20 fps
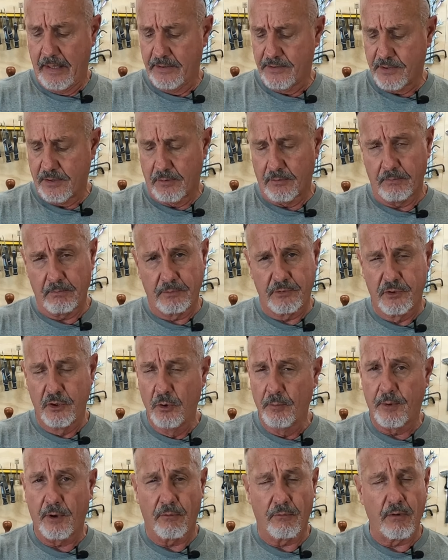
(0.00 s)
it's a
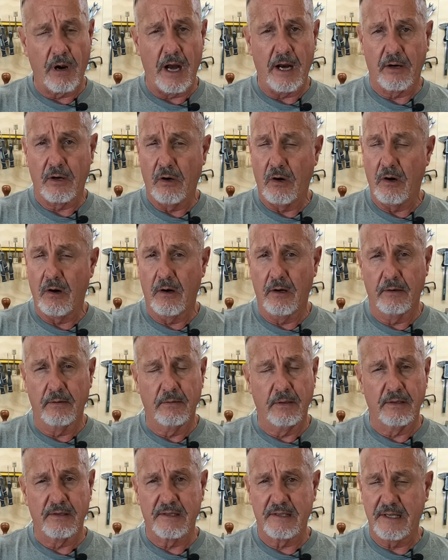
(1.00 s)
super rock
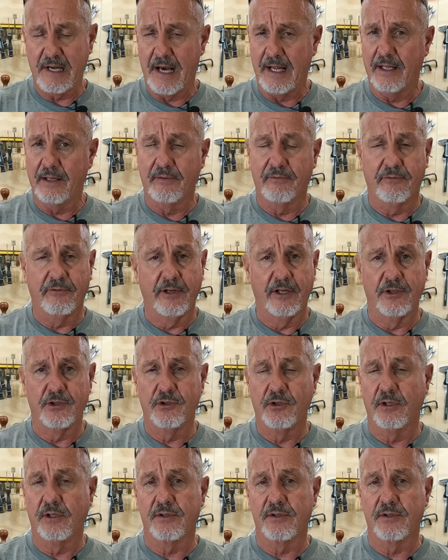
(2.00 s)
hard, solid finish.